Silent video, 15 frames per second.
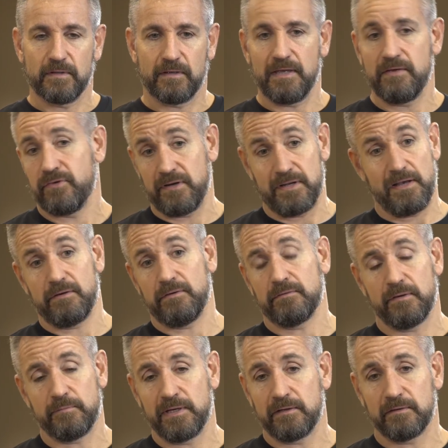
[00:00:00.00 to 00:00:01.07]
even now,
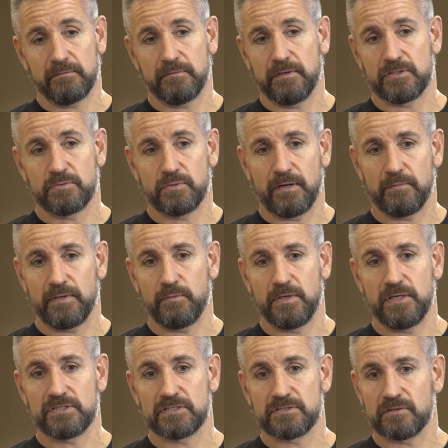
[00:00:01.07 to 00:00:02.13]
I mean, it's how many
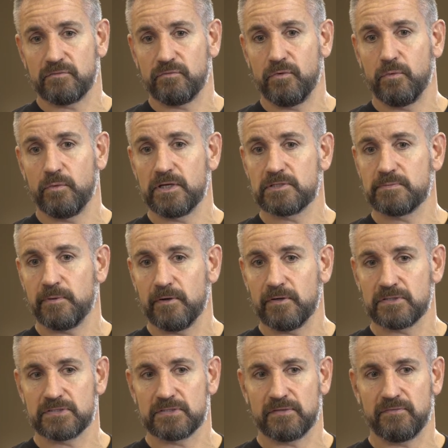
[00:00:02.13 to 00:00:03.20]
weeks is it? 4 weeks
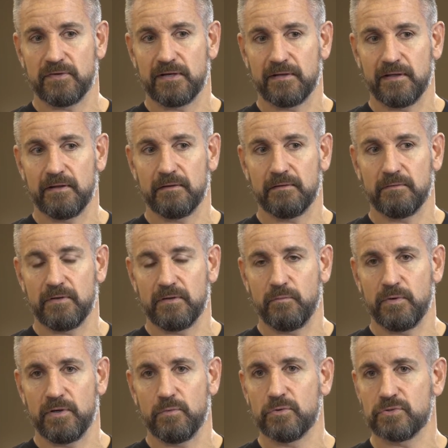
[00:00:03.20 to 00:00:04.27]
past the fight, and
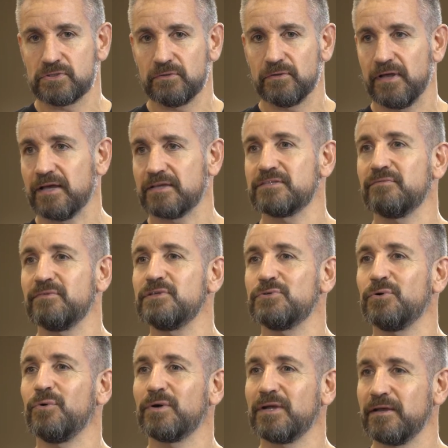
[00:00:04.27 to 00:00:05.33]
we're all still actively
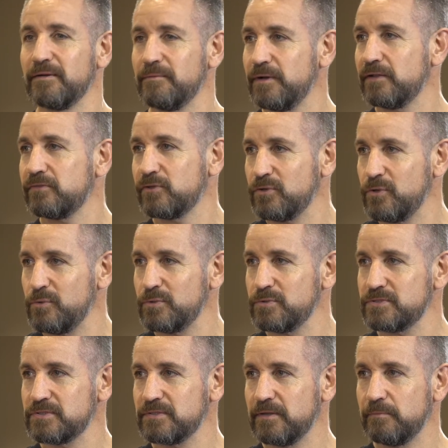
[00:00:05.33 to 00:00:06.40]
talking about the
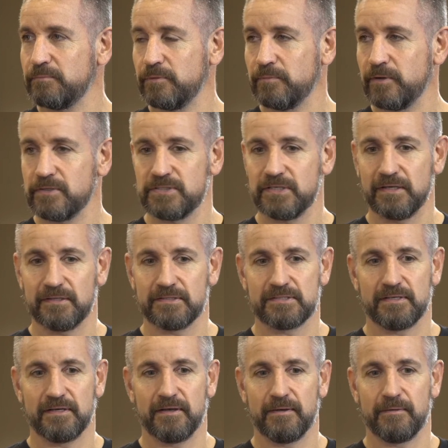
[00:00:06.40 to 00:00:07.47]
cause and promoting it.
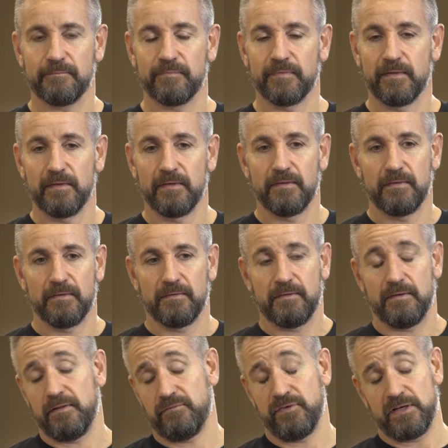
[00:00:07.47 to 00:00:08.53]

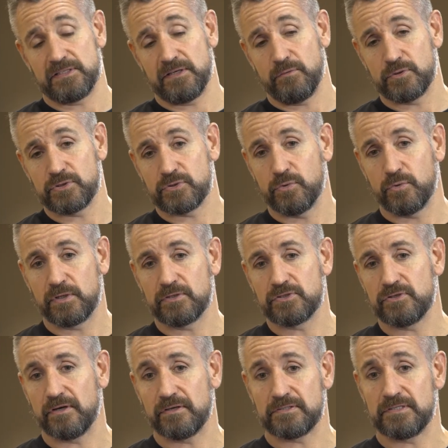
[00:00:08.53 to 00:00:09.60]
In fact, I was talking
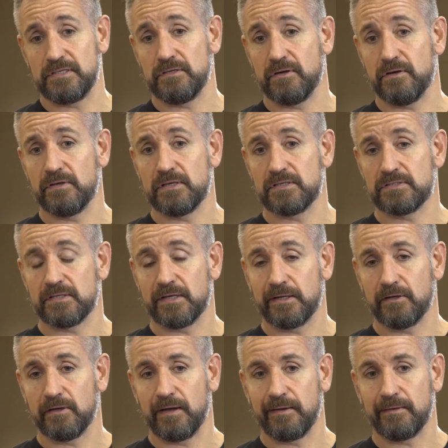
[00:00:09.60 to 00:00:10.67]
to our CEO yesterday,
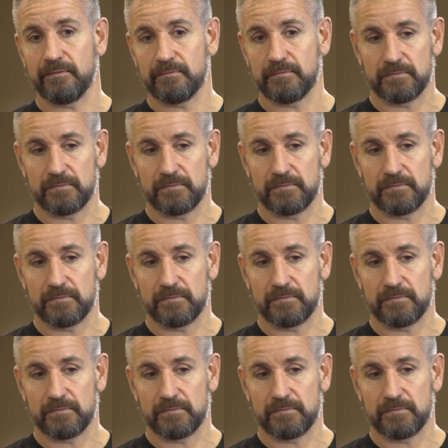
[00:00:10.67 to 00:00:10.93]
going,